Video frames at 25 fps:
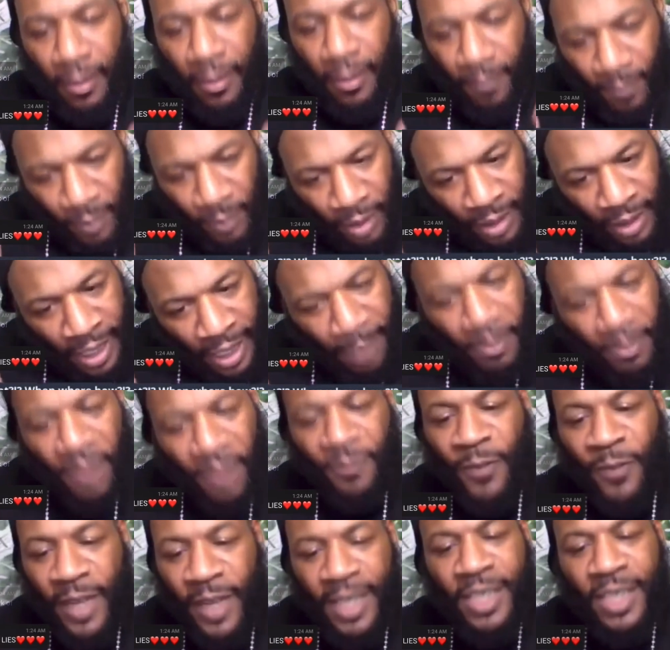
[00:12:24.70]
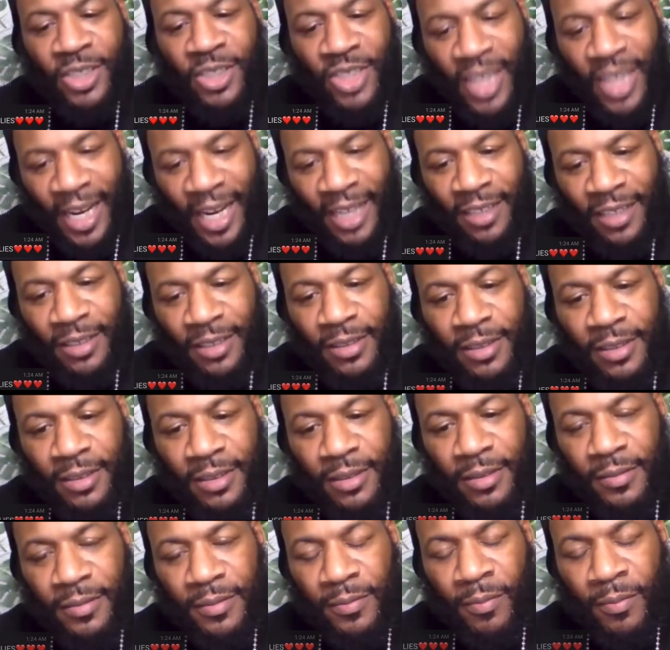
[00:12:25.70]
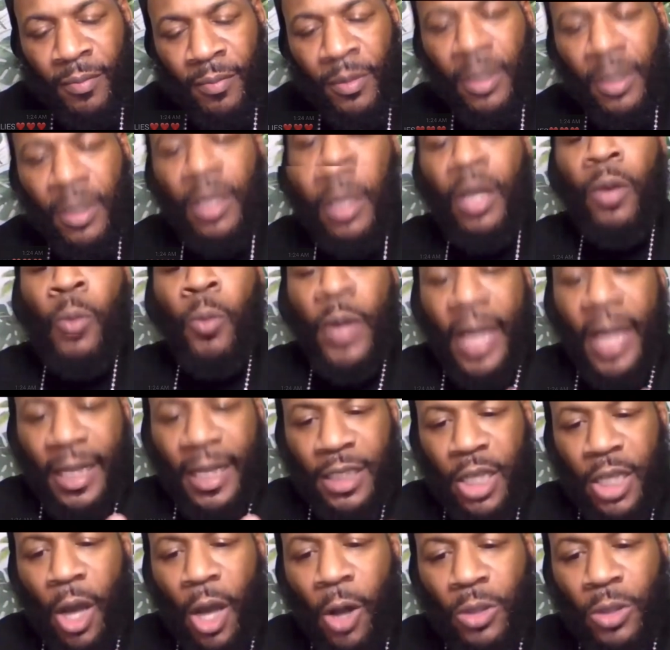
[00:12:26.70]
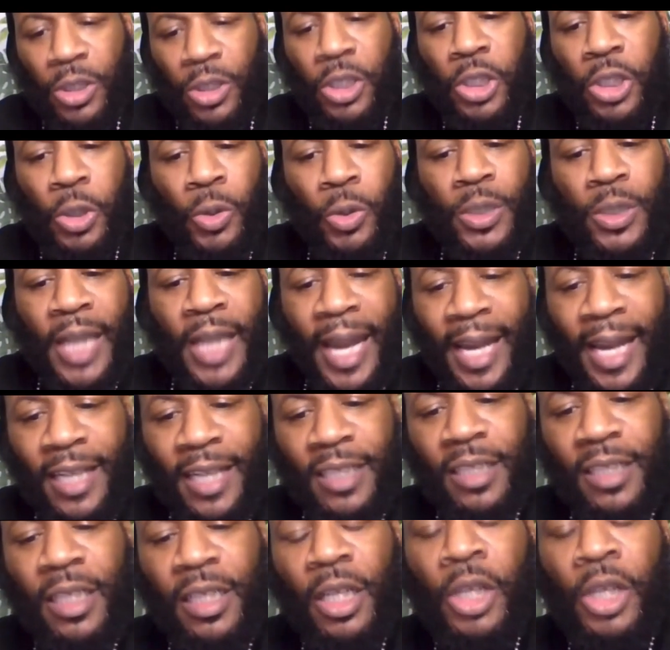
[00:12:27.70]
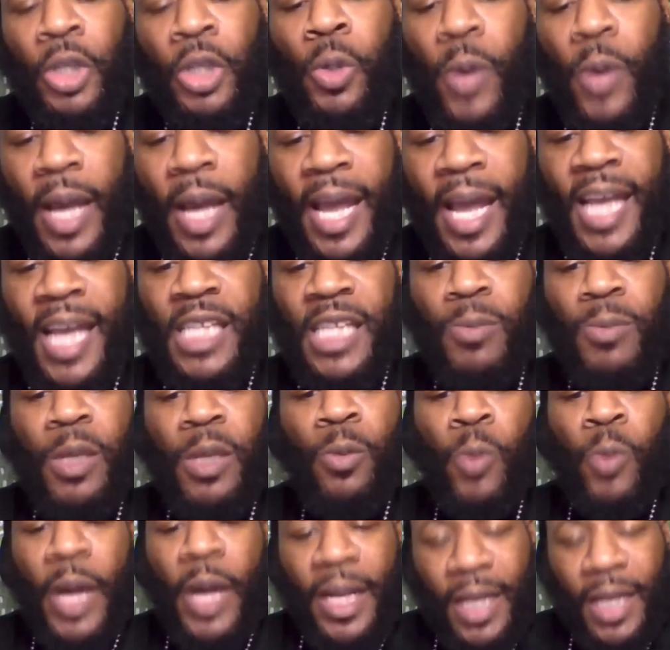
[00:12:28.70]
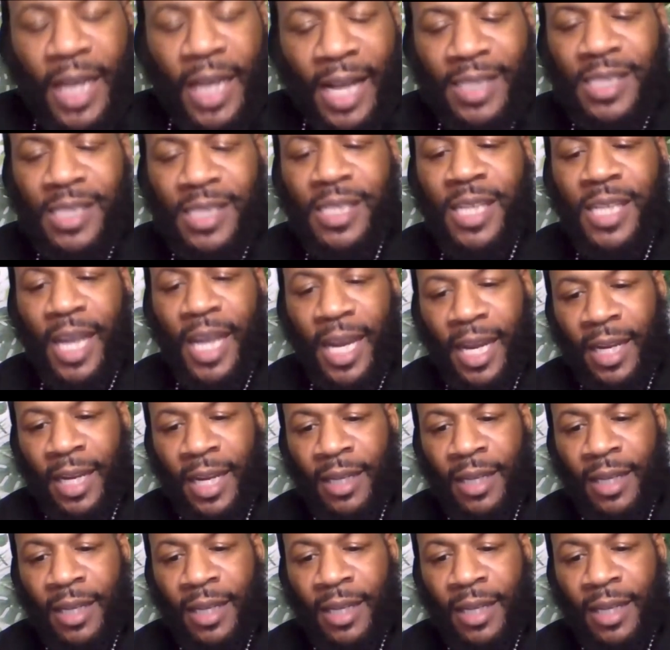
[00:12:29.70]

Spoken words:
Let me finish, Dana. When I talk to you, Dana, you ask me where did I stand.